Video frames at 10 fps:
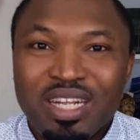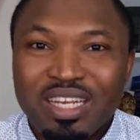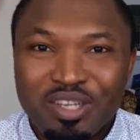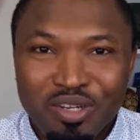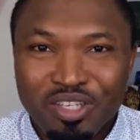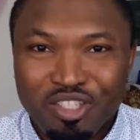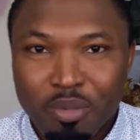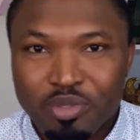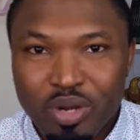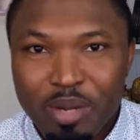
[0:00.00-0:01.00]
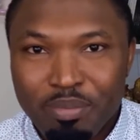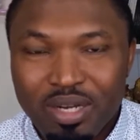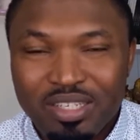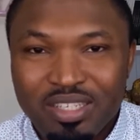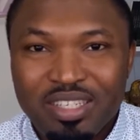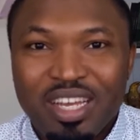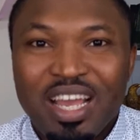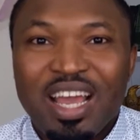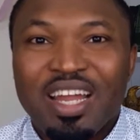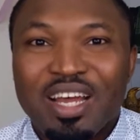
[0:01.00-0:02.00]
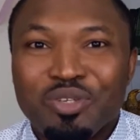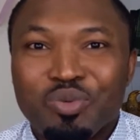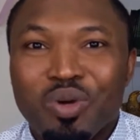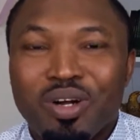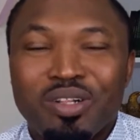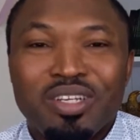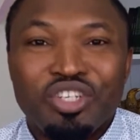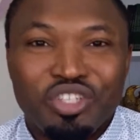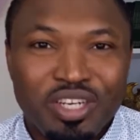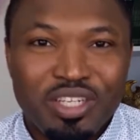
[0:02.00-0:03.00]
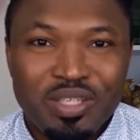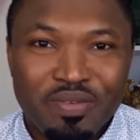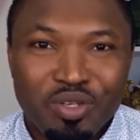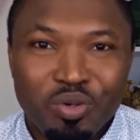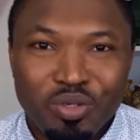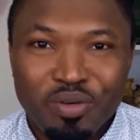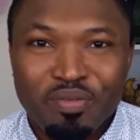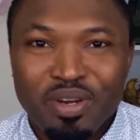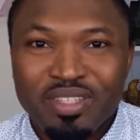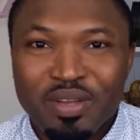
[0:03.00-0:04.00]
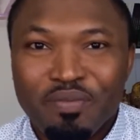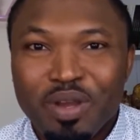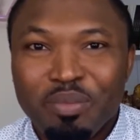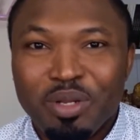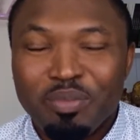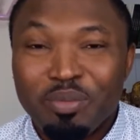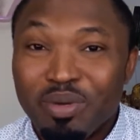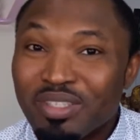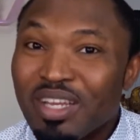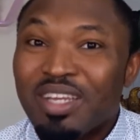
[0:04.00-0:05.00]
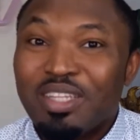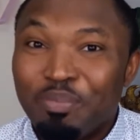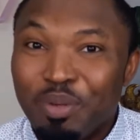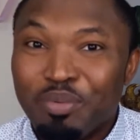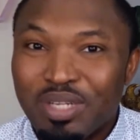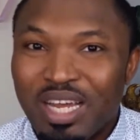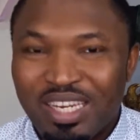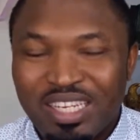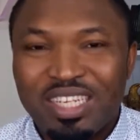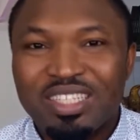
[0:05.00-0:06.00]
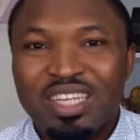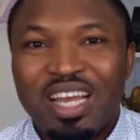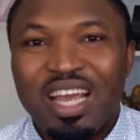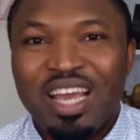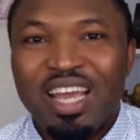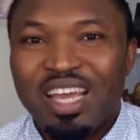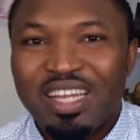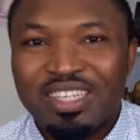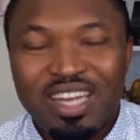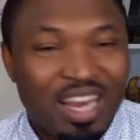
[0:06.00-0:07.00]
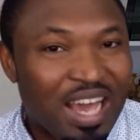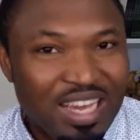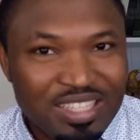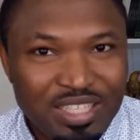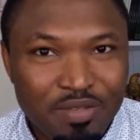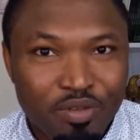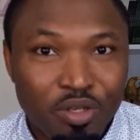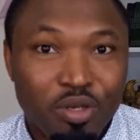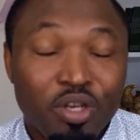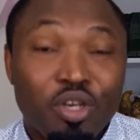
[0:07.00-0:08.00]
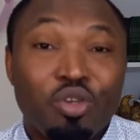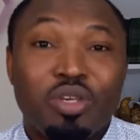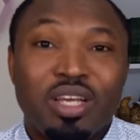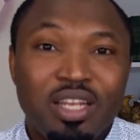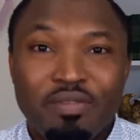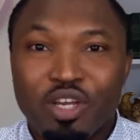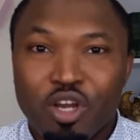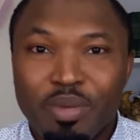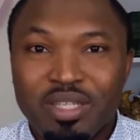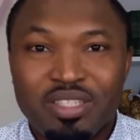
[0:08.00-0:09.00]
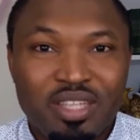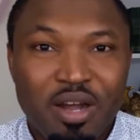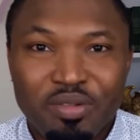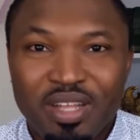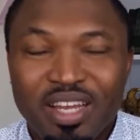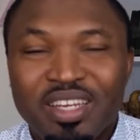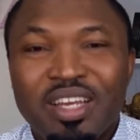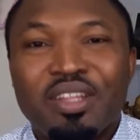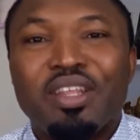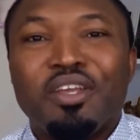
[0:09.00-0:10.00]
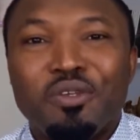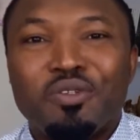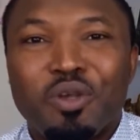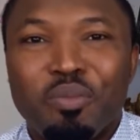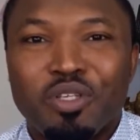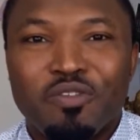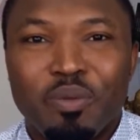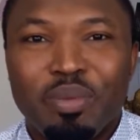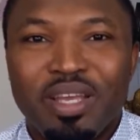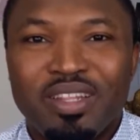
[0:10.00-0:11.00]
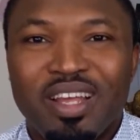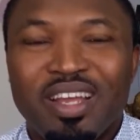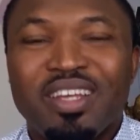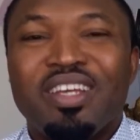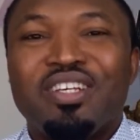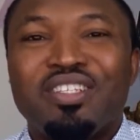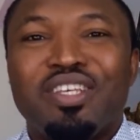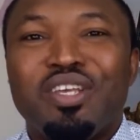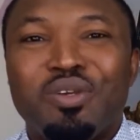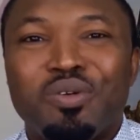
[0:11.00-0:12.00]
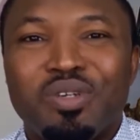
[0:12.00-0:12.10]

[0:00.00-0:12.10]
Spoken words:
Click on the subscribe button, and as well share this video with your friends and family members, the people that need it, and like this video. You can leave a comment down there. Thank you so much for being there. See